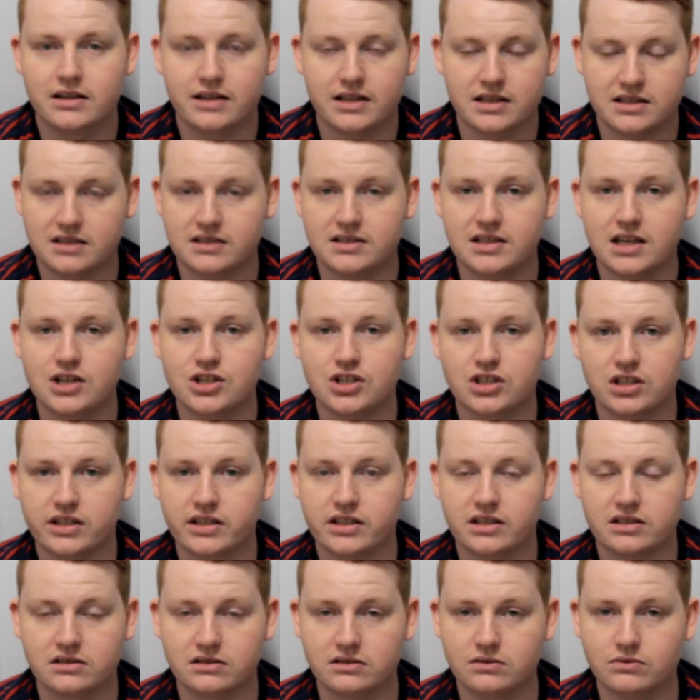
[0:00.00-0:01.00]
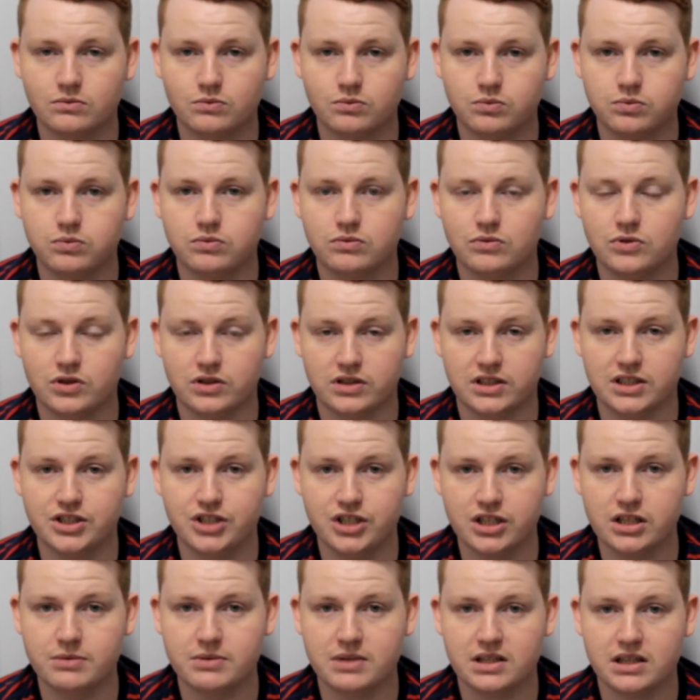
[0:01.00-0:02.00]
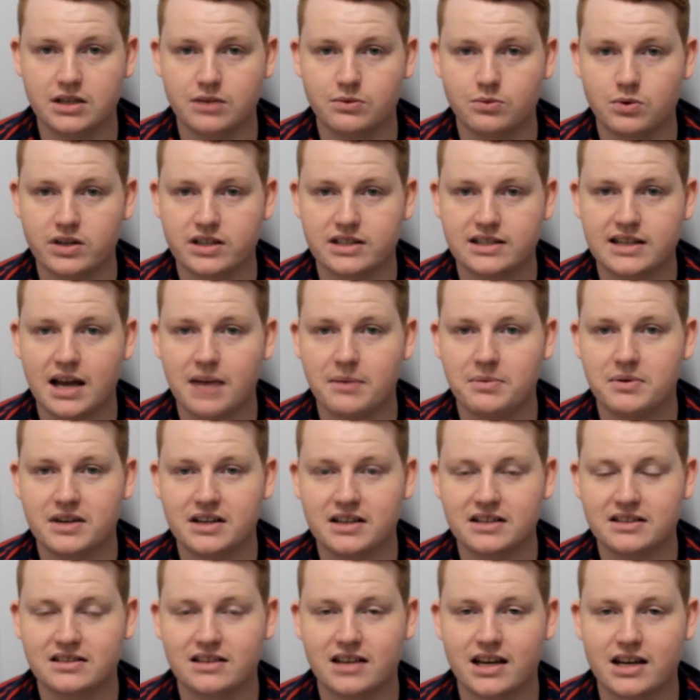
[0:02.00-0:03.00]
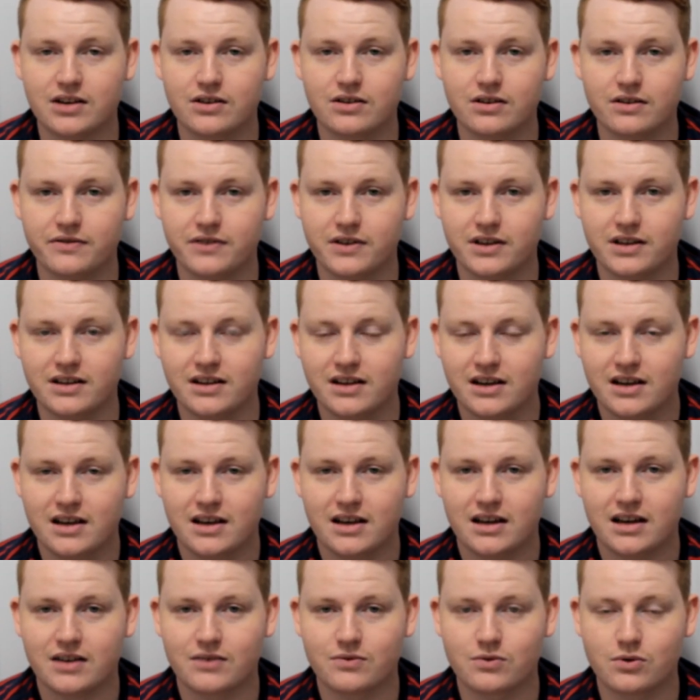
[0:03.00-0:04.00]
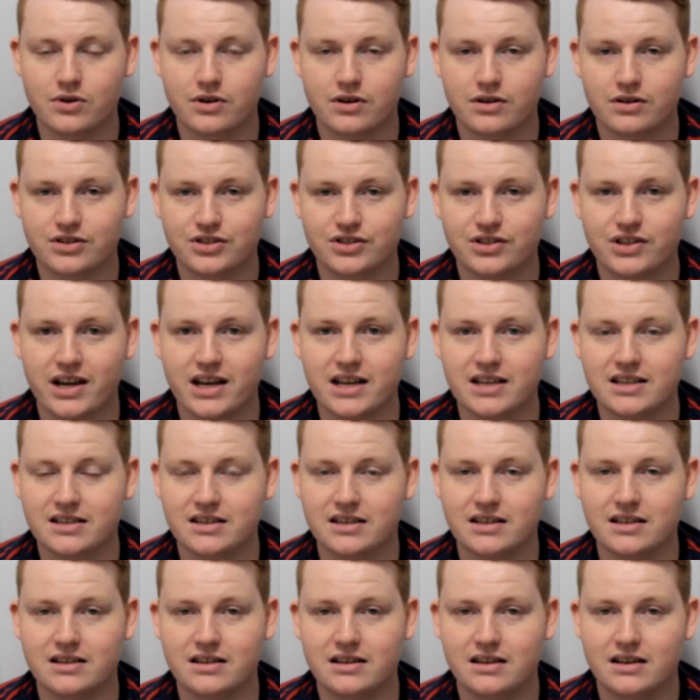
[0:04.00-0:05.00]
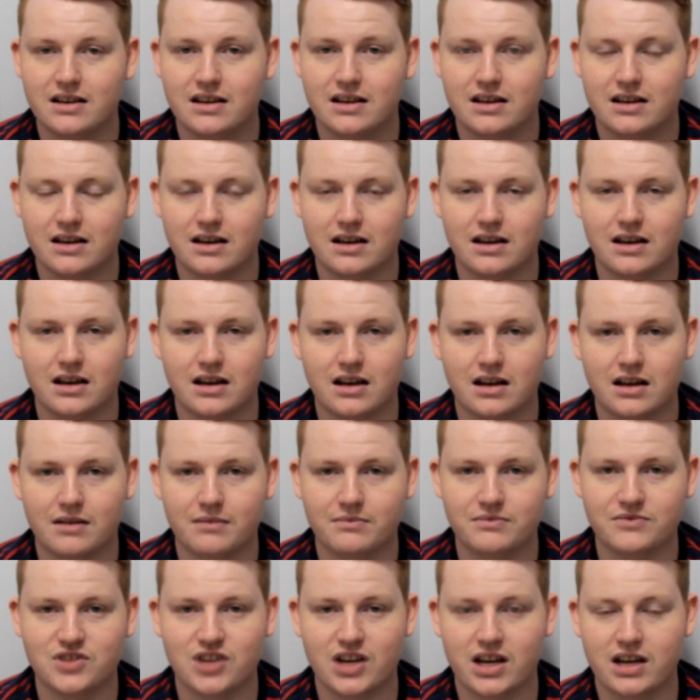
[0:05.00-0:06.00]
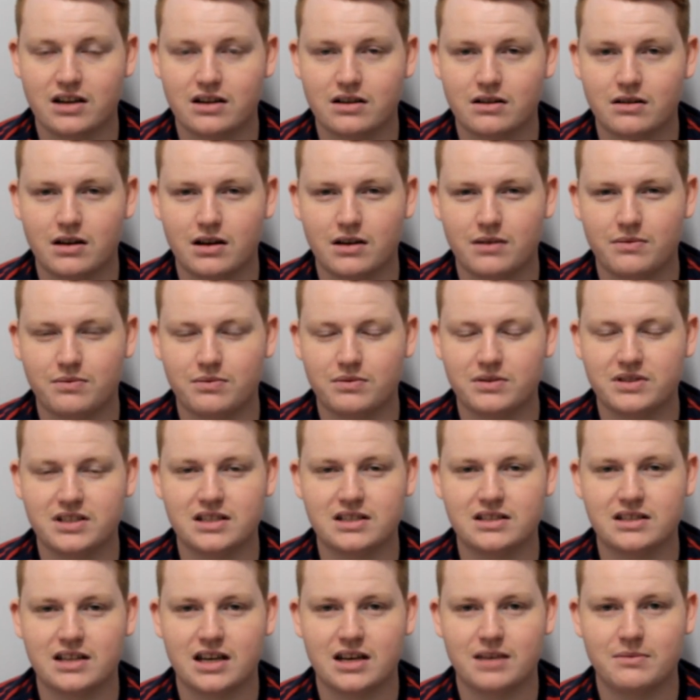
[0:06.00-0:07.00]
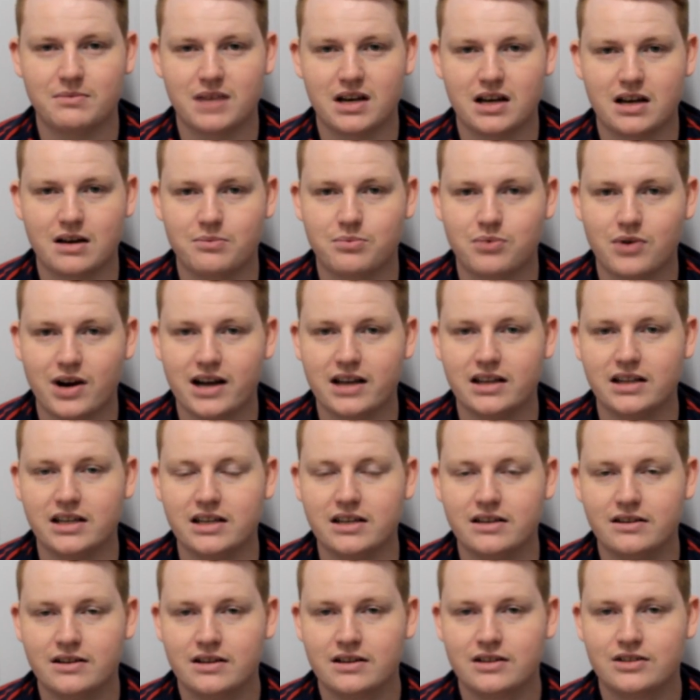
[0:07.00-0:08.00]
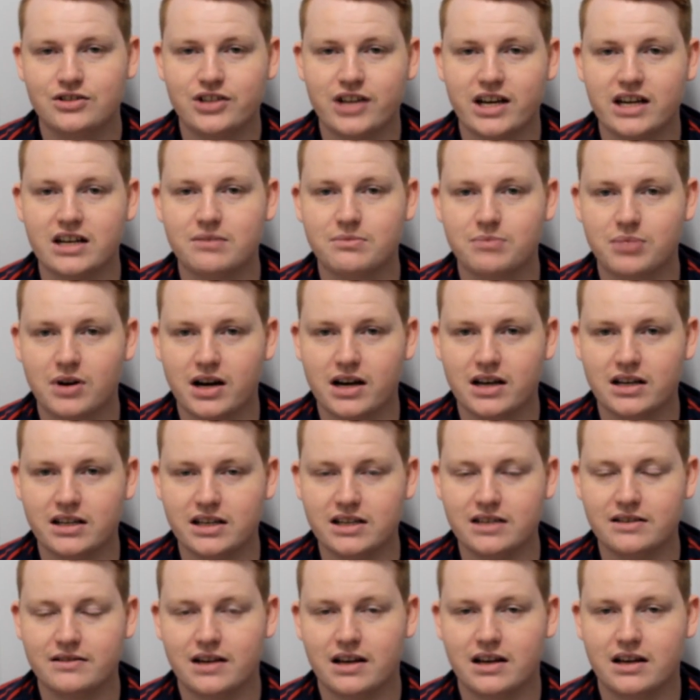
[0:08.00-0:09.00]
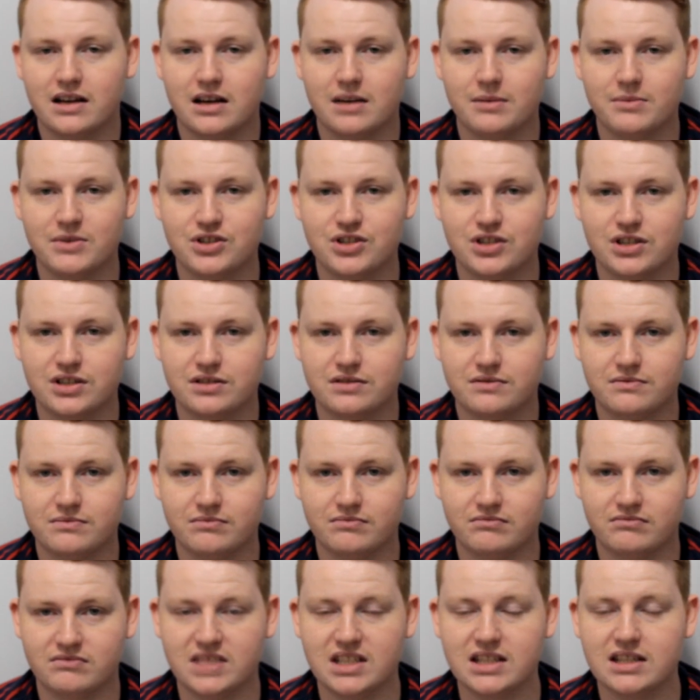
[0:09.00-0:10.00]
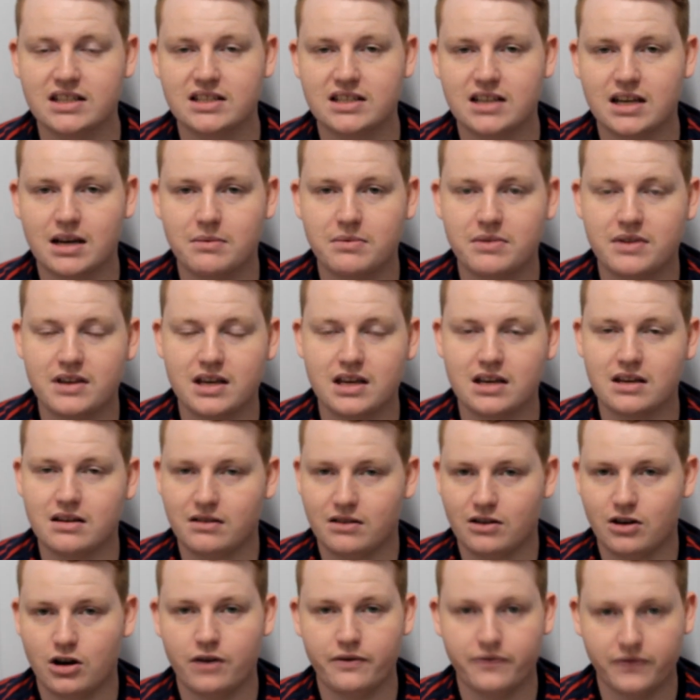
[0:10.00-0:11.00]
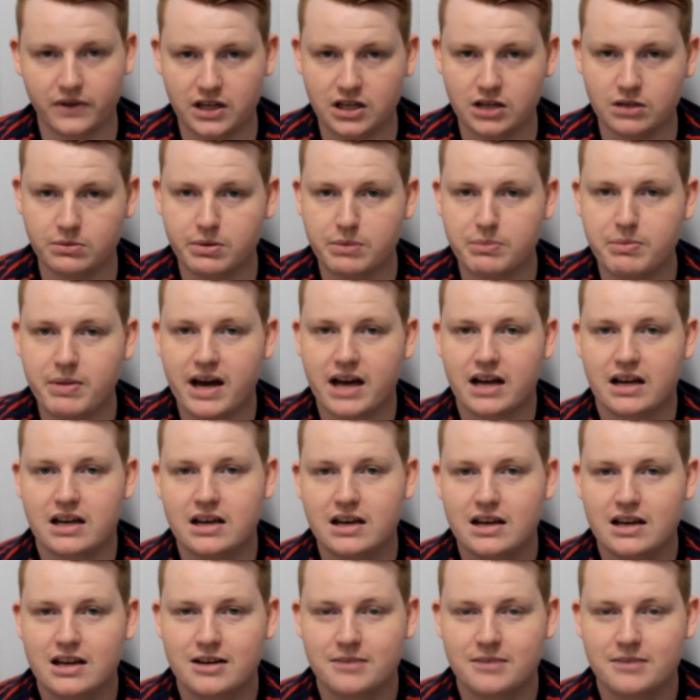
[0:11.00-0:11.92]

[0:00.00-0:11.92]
That's essentially is more legitimately what is happening. Slade Griffin, uh, Roycross Jason, um, Jake, uh, what's his name, uh, Brailey, Jayden Brailey, um, it's just did the same thing. Hopefully he'll be back,